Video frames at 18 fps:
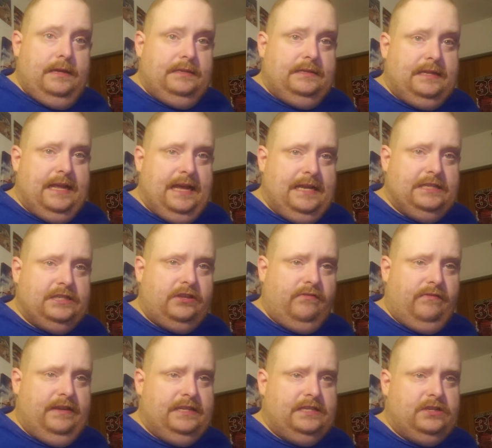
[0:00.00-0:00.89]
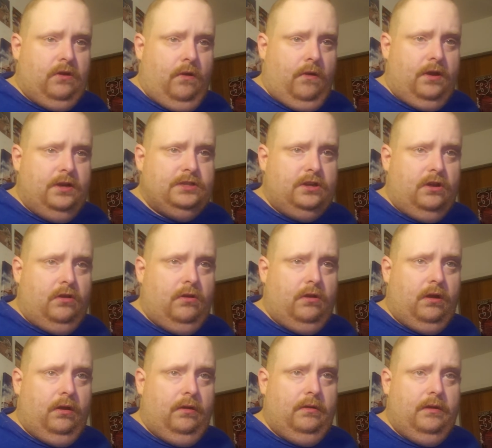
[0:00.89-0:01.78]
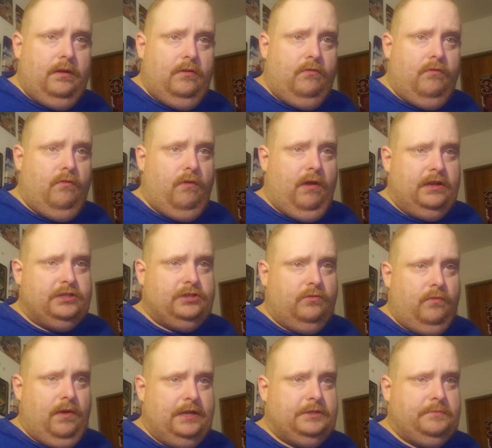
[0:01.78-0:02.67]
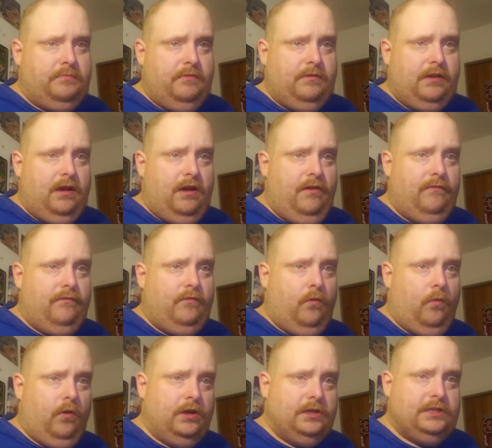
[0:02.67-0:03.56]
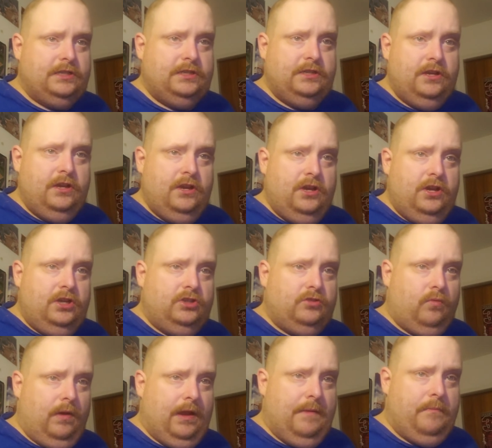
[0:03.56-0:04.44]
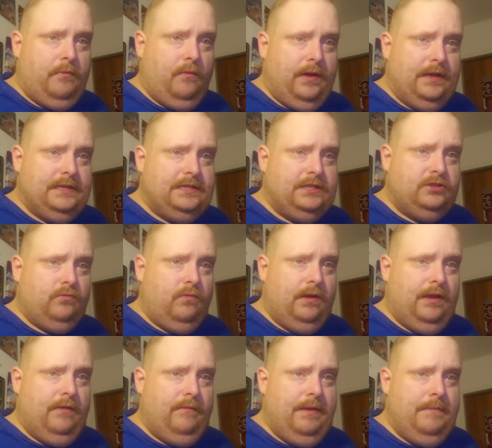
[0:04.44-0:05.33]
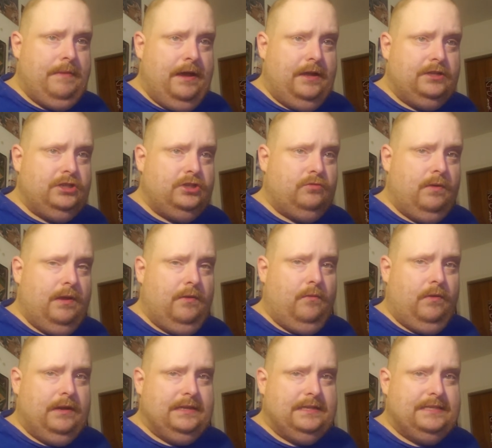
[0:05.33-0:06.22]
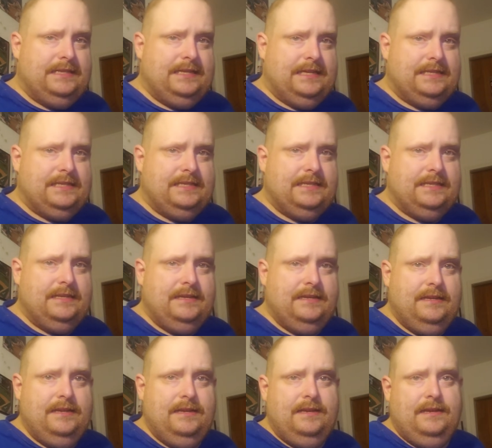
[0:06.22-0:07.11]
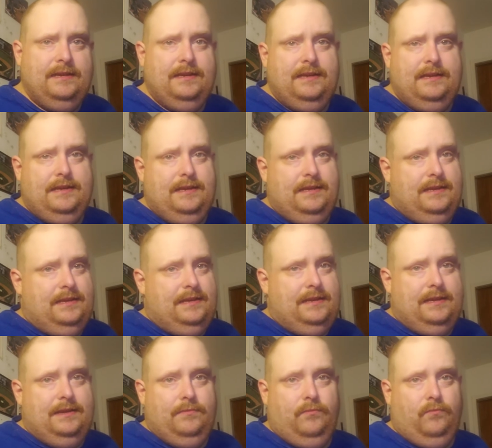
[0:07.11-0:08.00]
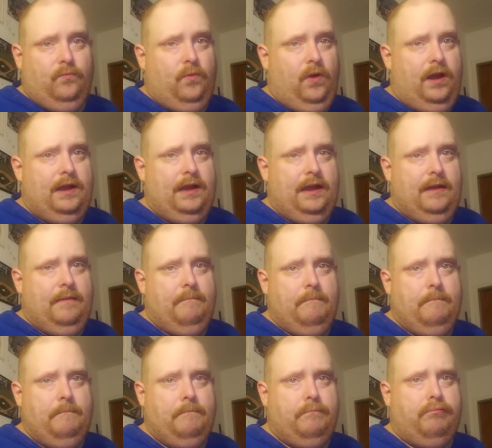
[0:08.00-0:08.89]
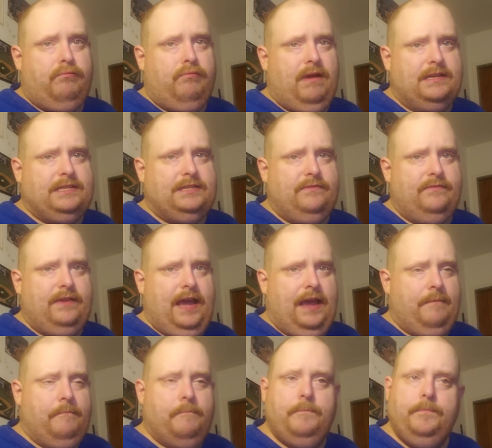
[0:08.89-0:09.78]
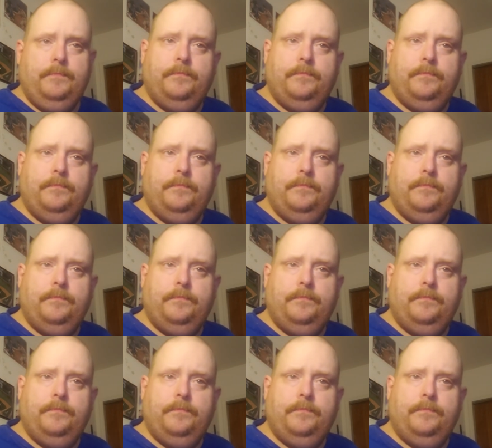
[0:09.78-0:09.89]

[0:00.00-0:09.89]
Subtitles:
Today's three stars are Russell Westbrook, of course. 20 points, 20 rebounds, 21 assists. What an impressive game.